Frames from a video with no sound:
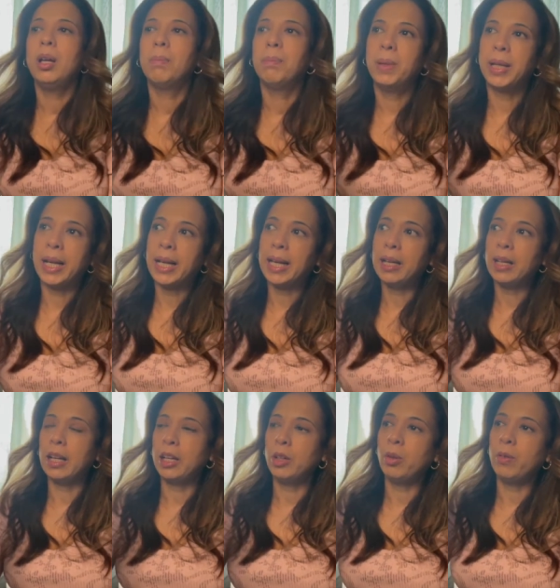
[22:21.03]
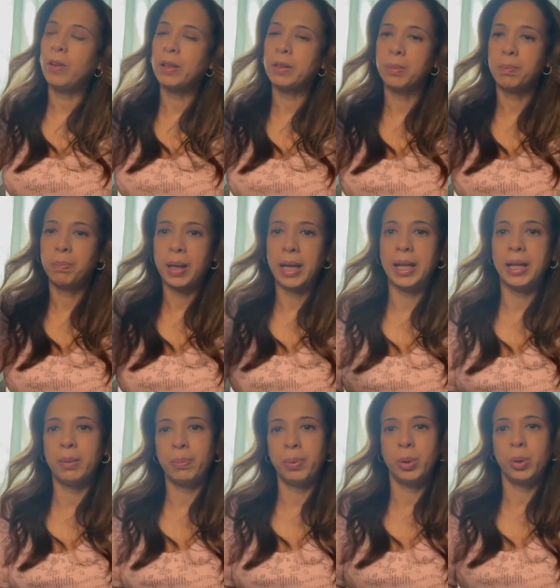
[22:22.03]
But I gotta, I don't know if I have to buy a
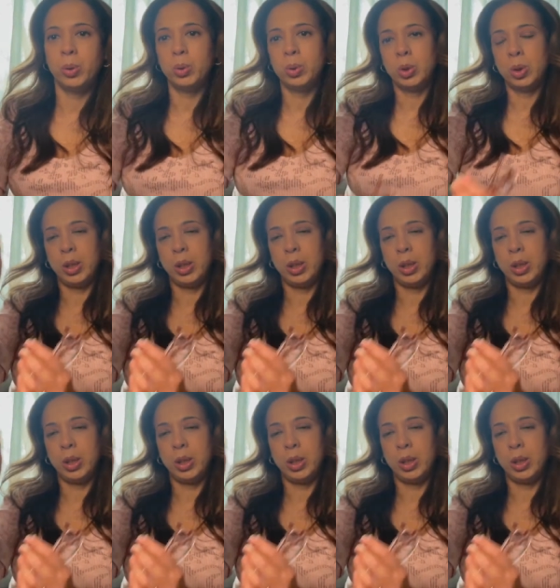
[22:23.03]
post